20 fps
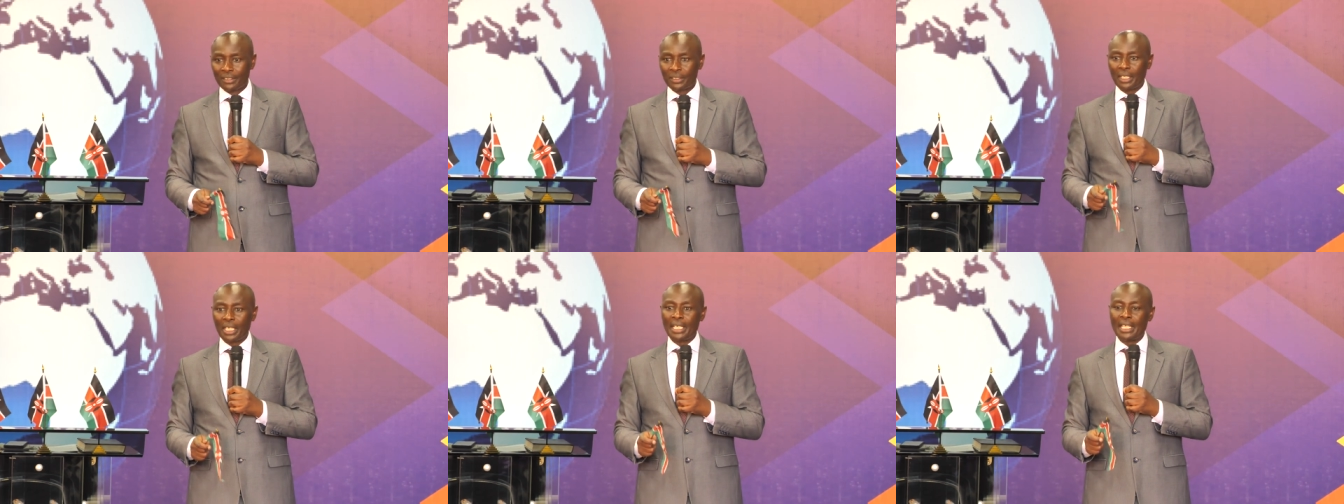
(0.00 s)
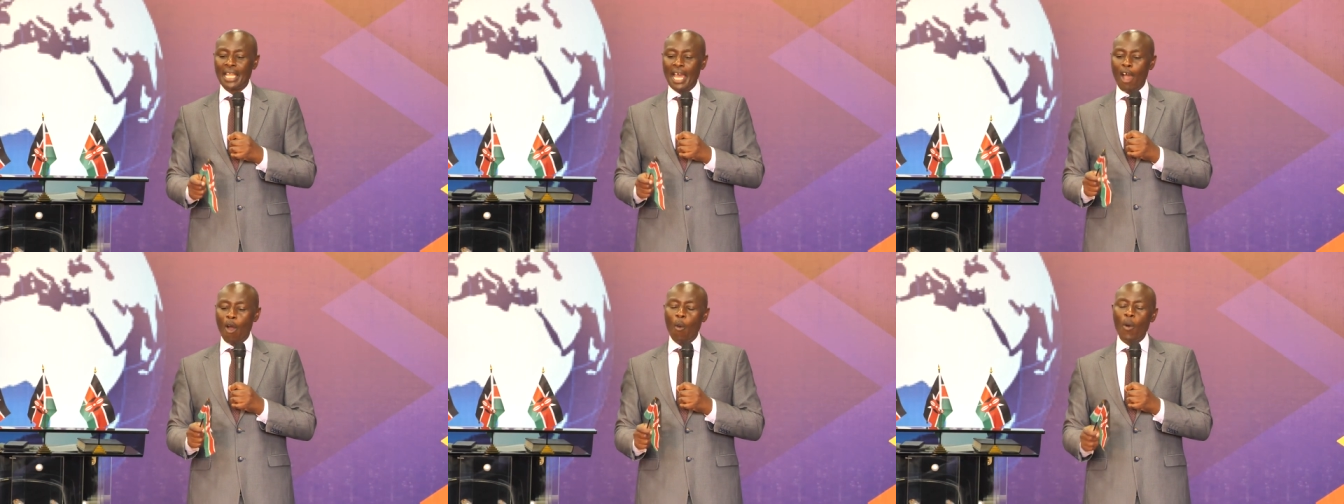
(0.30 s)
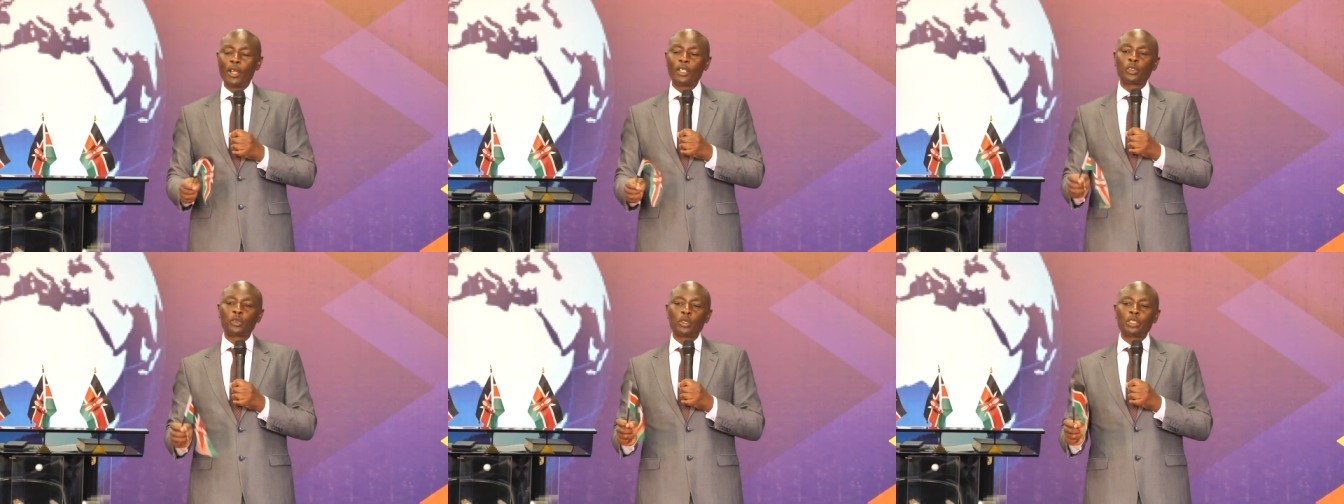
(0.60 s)
They now
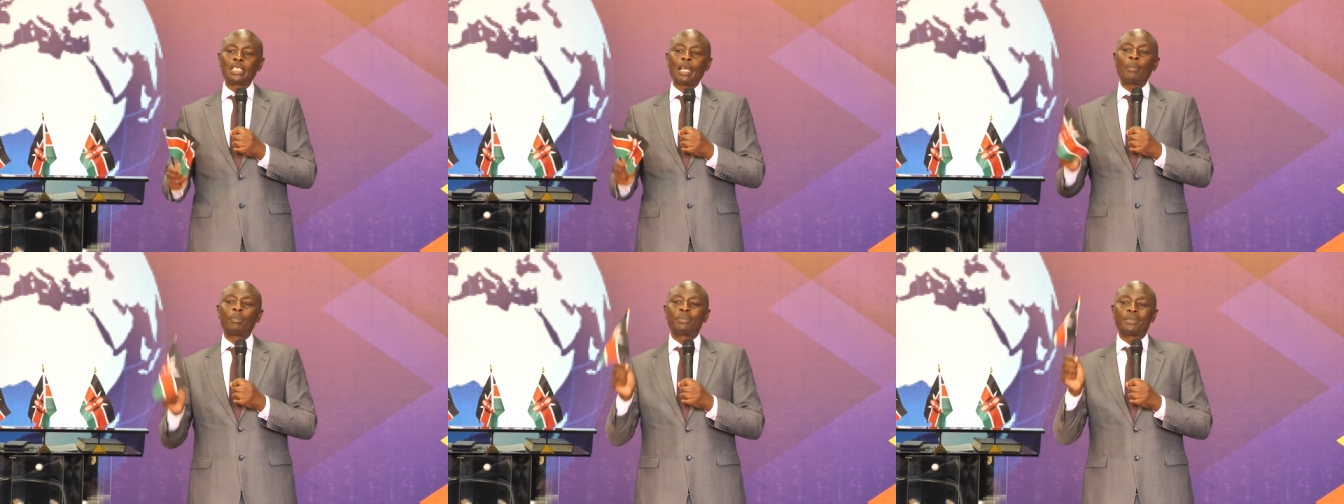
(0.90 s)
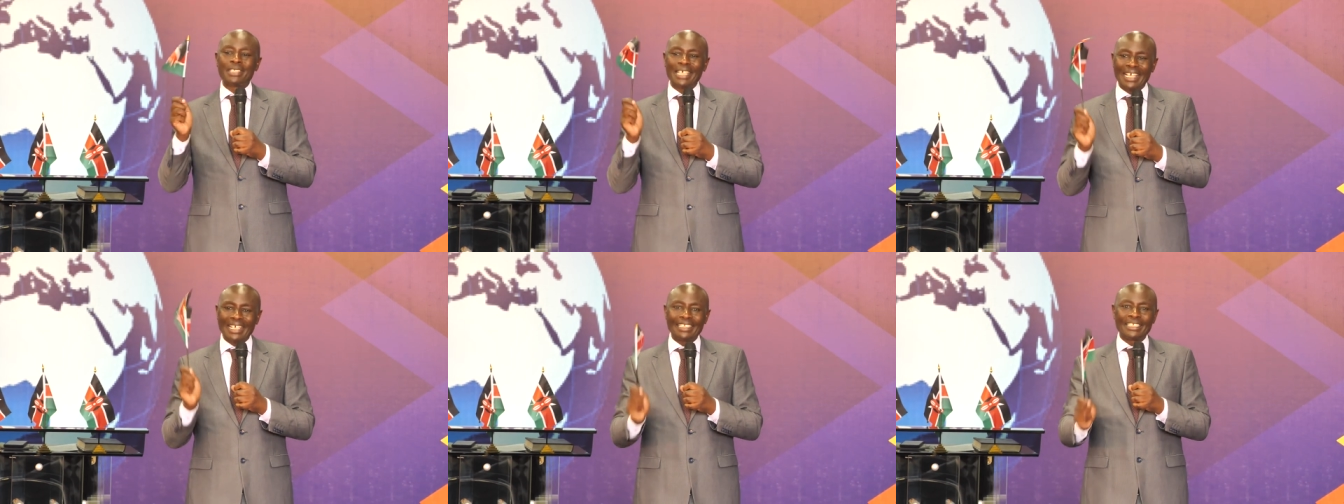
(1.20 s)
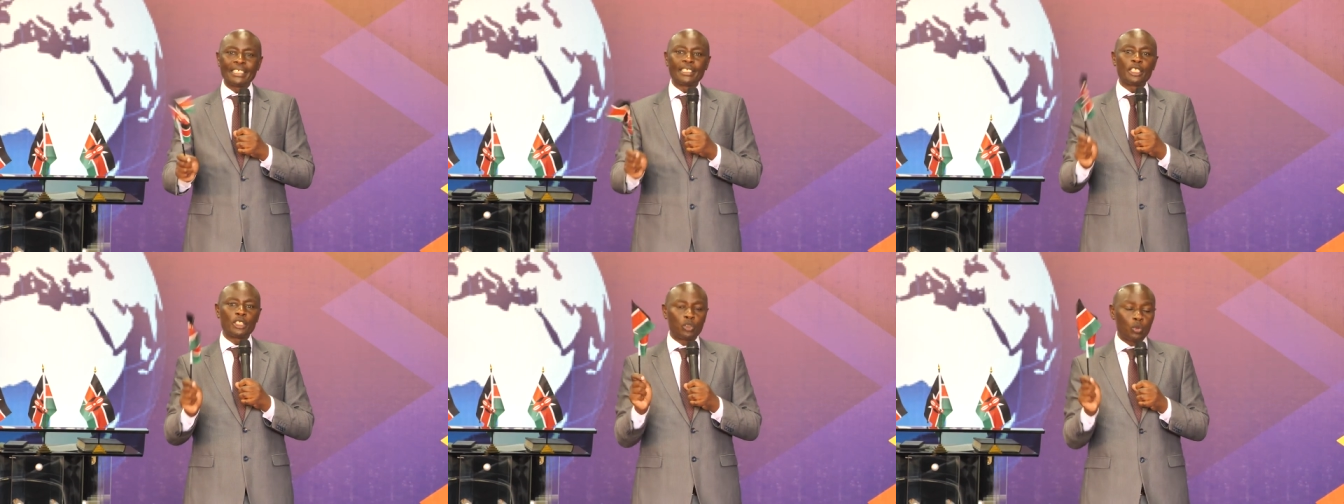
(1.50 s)
want to subject
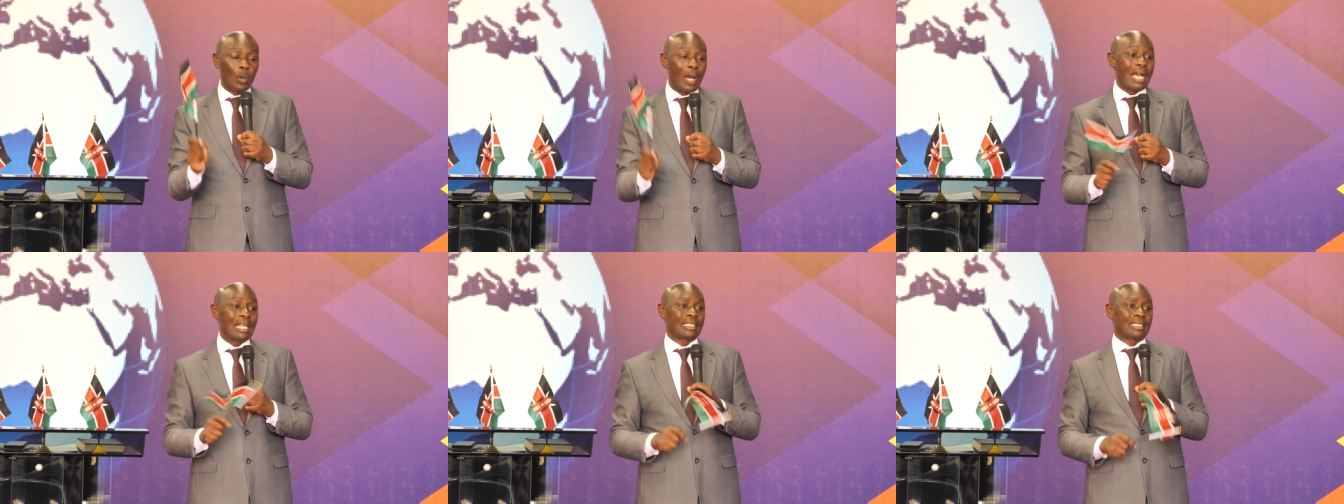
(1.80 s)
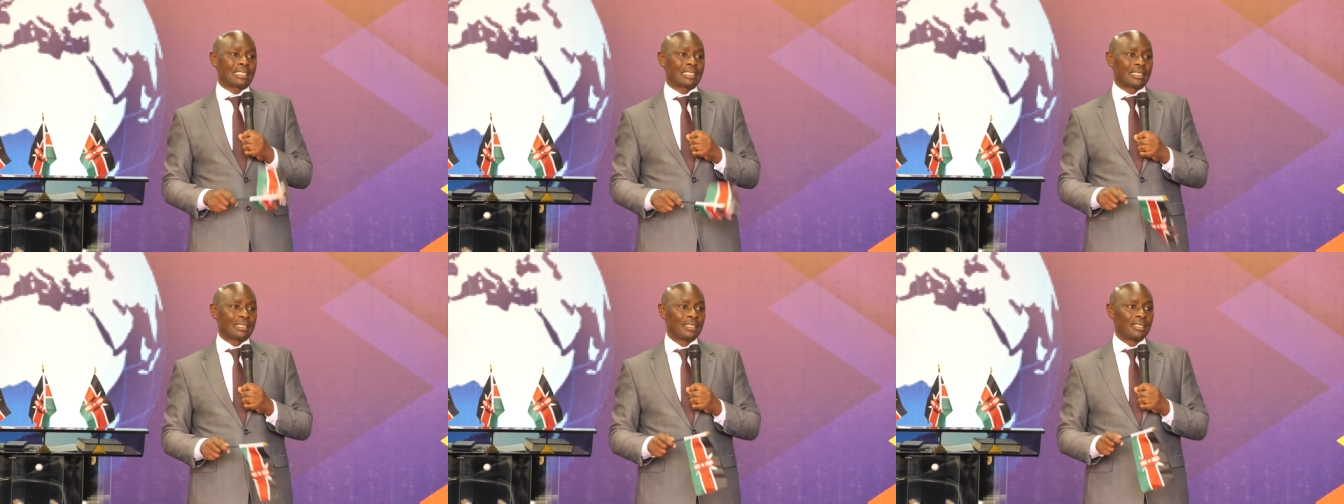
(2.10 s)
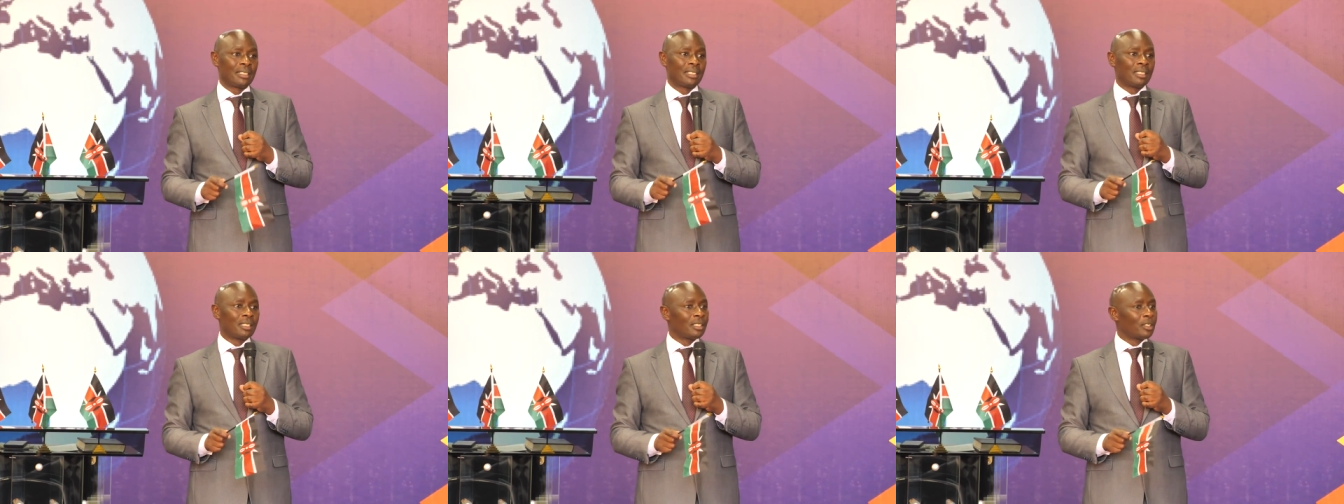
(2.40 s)
it to
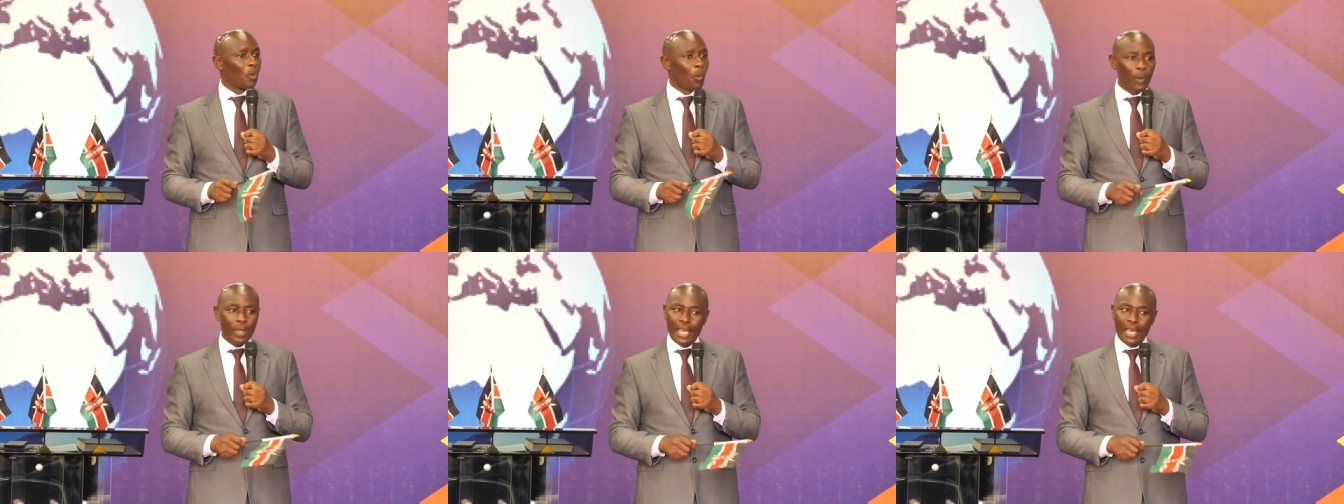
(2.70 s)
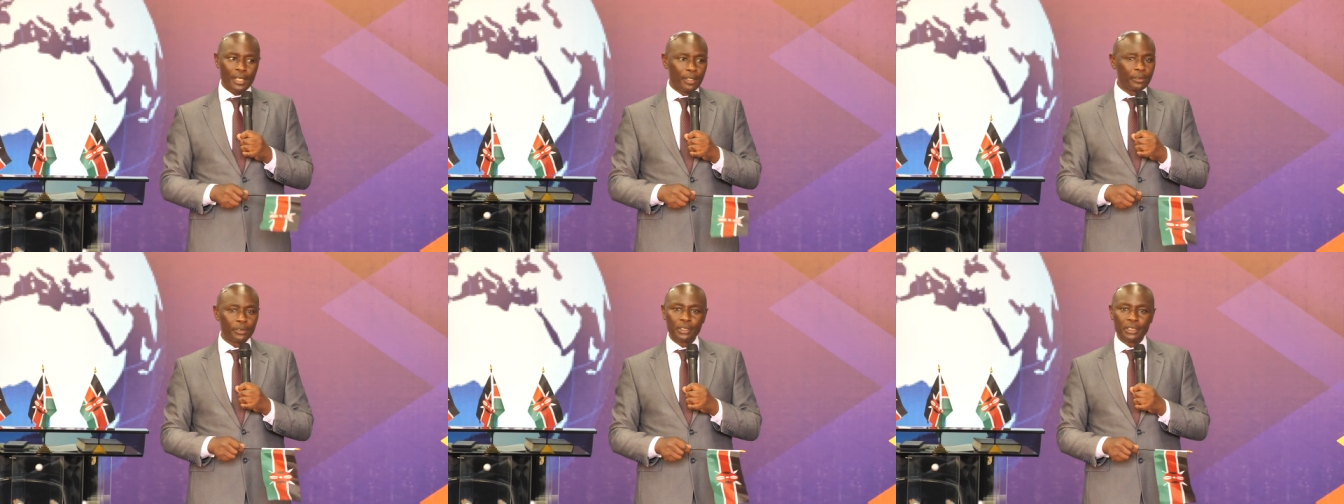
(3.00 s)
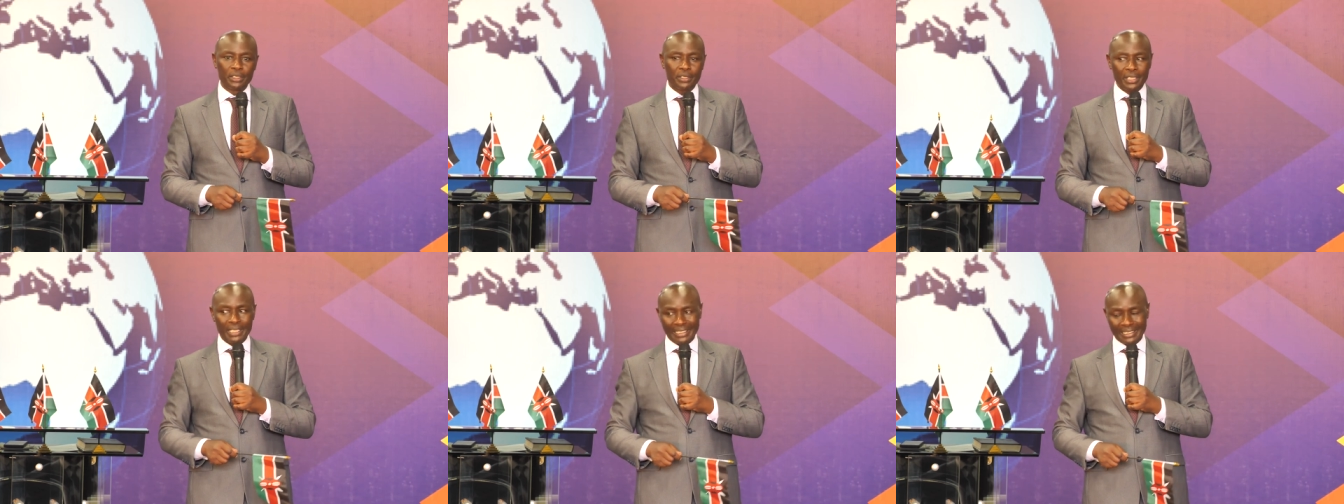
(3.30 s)
us. We are not
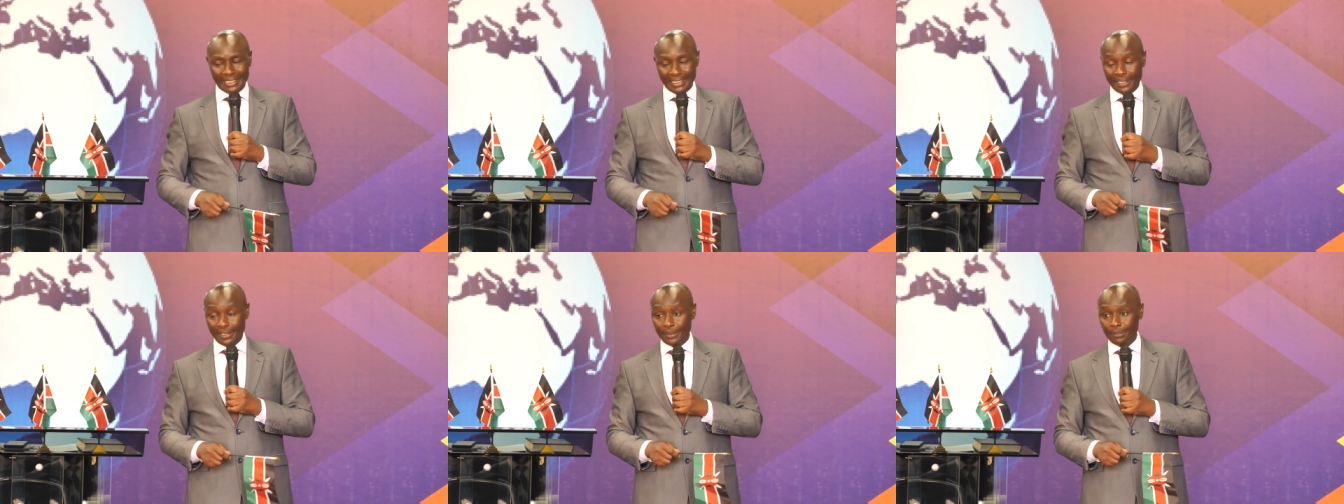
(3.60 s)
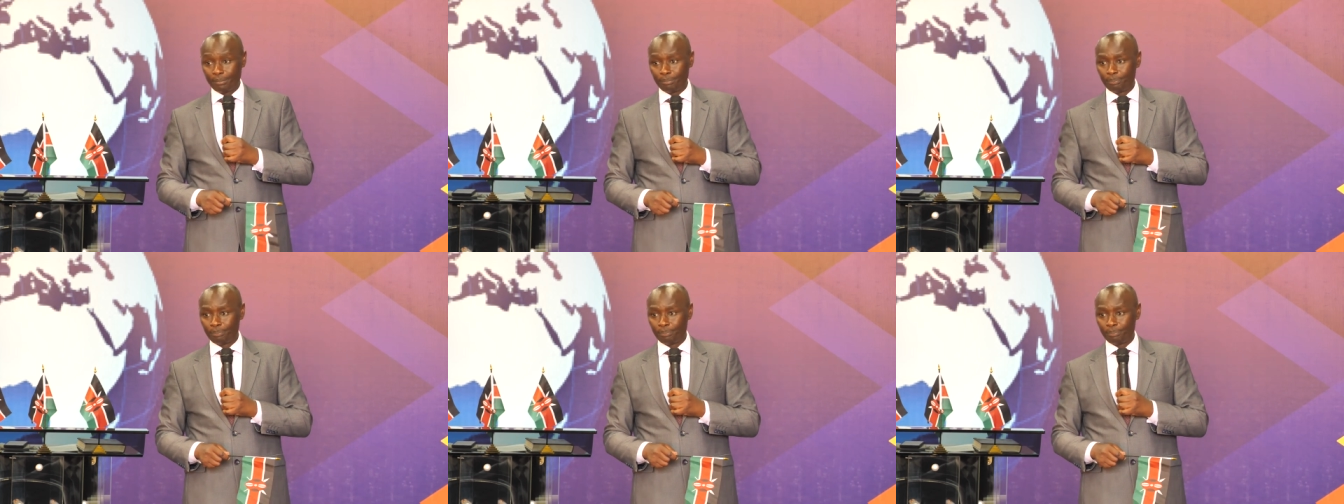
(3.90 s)
interested.